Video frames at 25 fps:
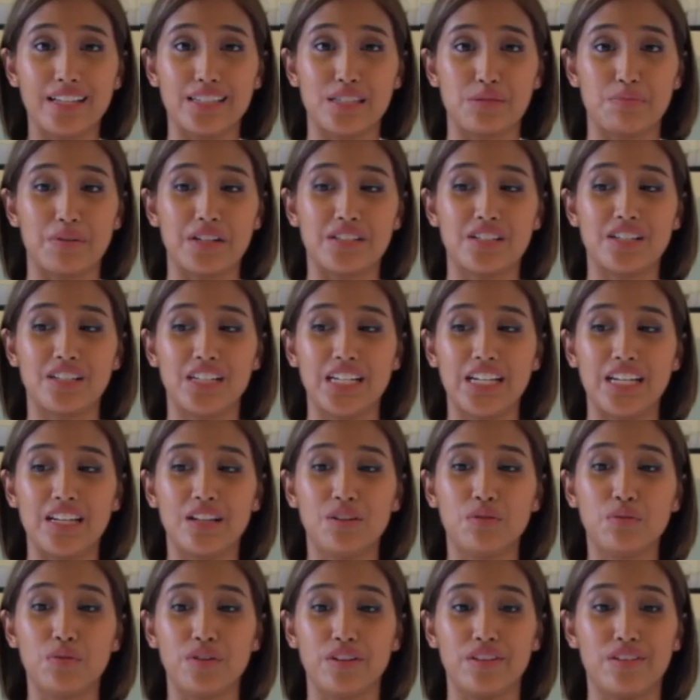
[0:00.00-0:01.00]
especially
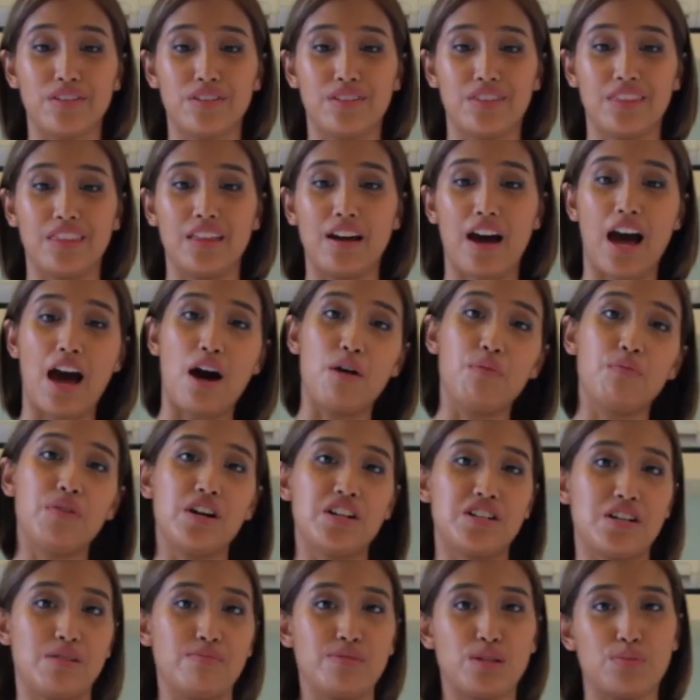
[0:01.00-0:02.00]
with how
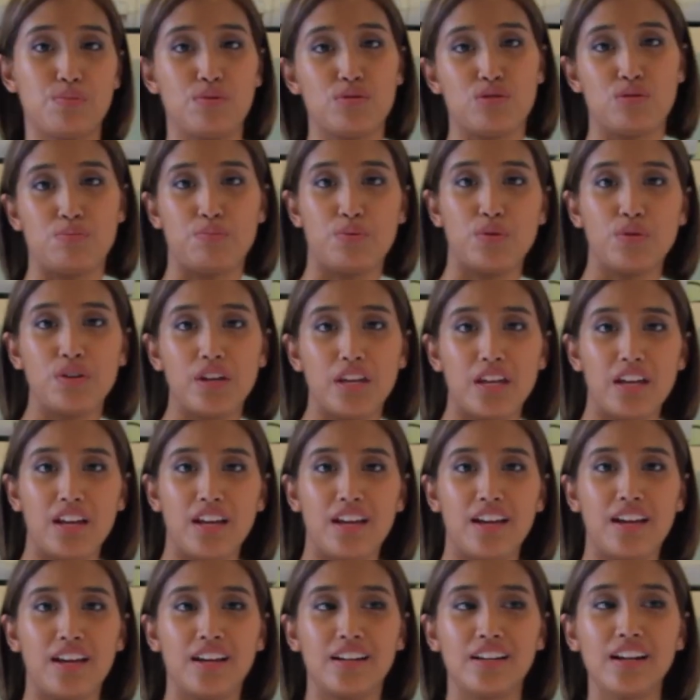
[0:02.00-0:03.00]
much I'm supposed to put
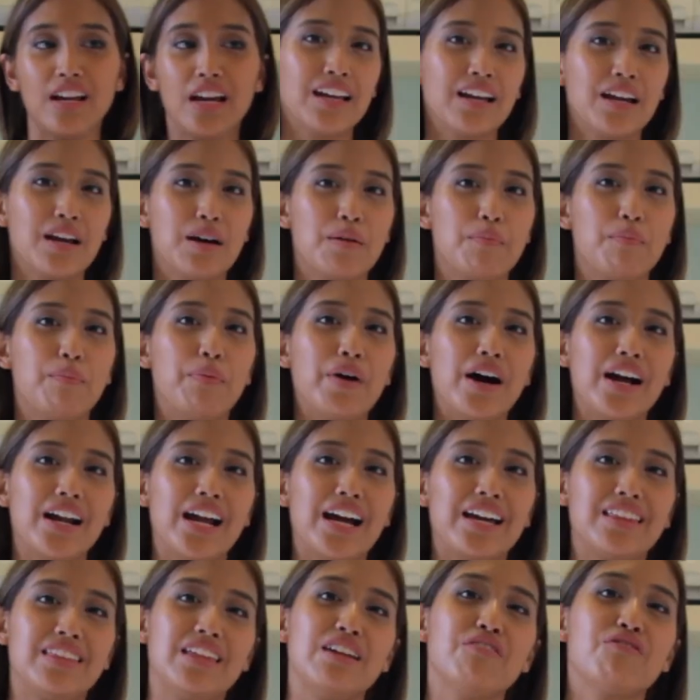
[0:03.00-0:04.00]
in. But
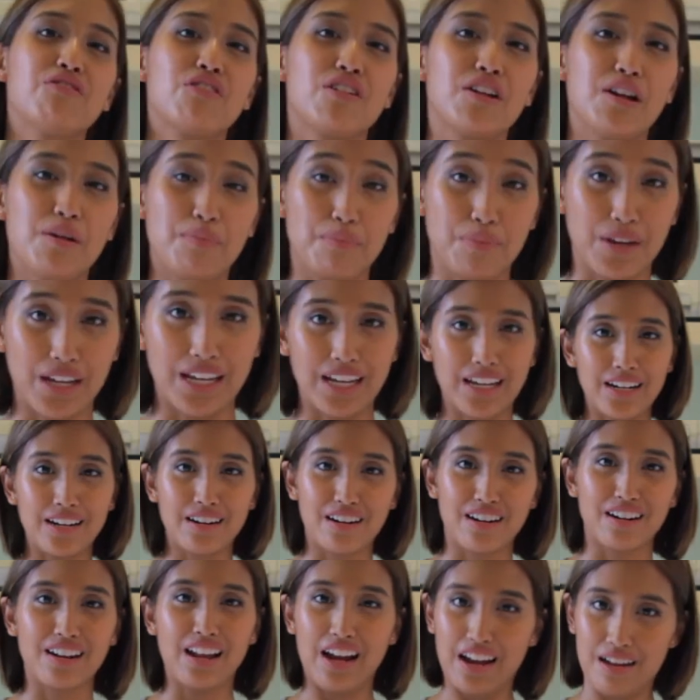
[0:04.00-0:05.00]
I think for a
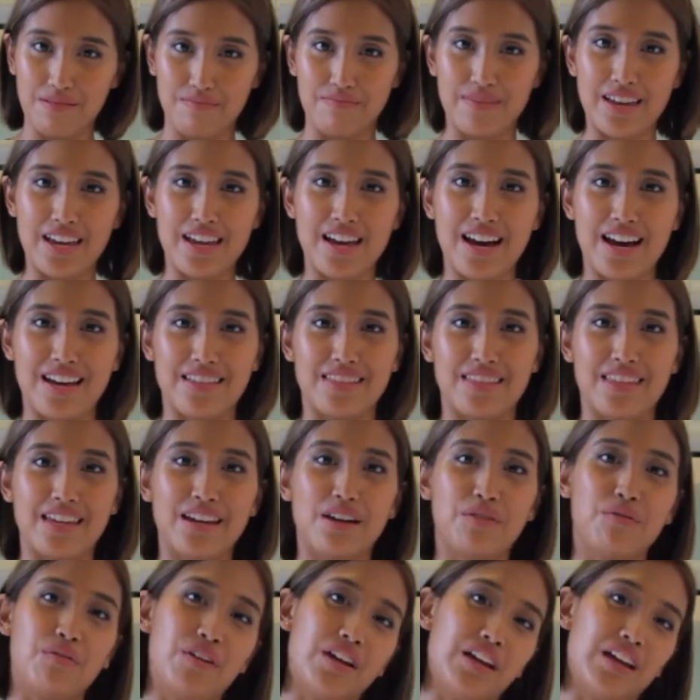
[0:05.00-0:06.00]
beginner like me, I
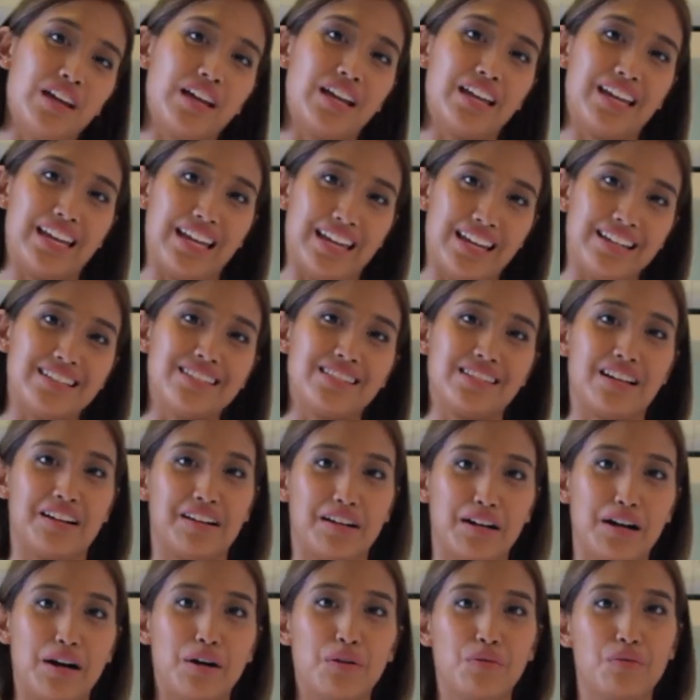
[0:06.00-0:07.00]
think we can
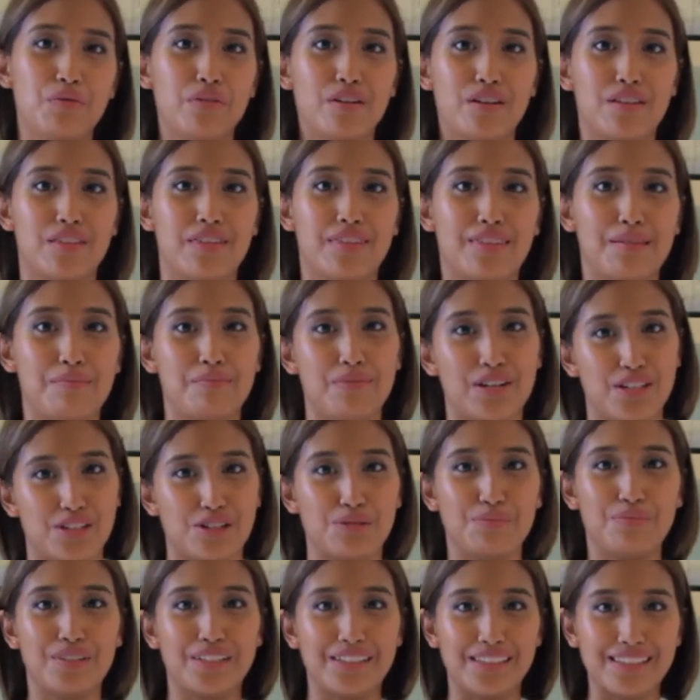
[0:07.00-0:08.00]
start out with
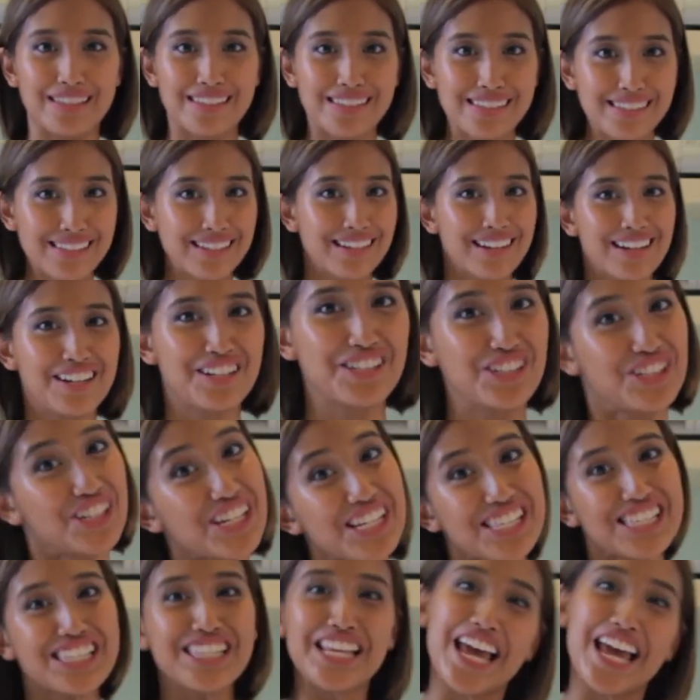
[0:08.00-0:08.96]
measurements. Just